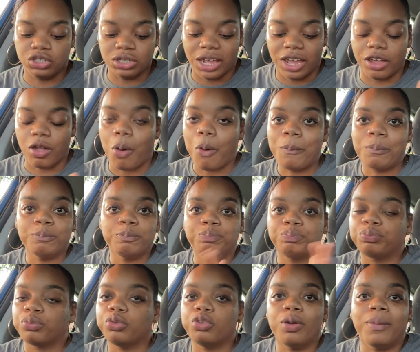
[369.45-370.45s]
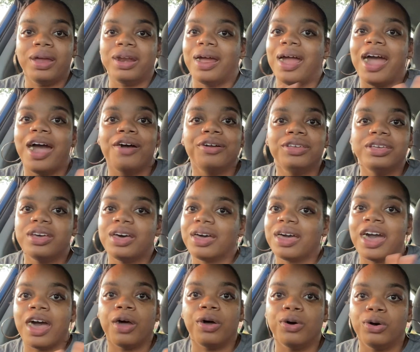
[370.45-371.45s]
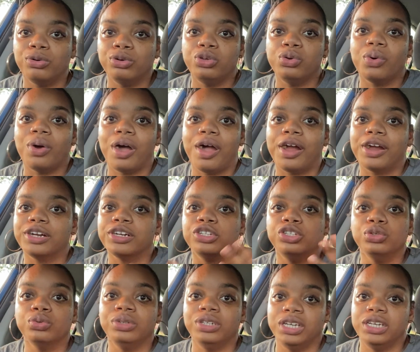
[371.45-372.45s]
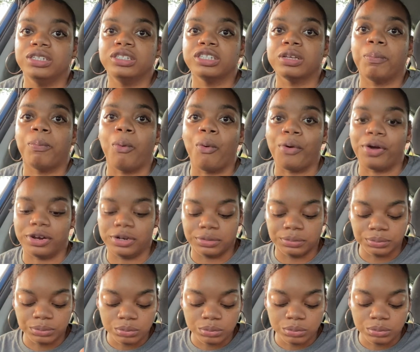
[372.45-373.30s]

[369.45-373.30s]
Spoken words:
Like, no matter how young, how old you are, you need support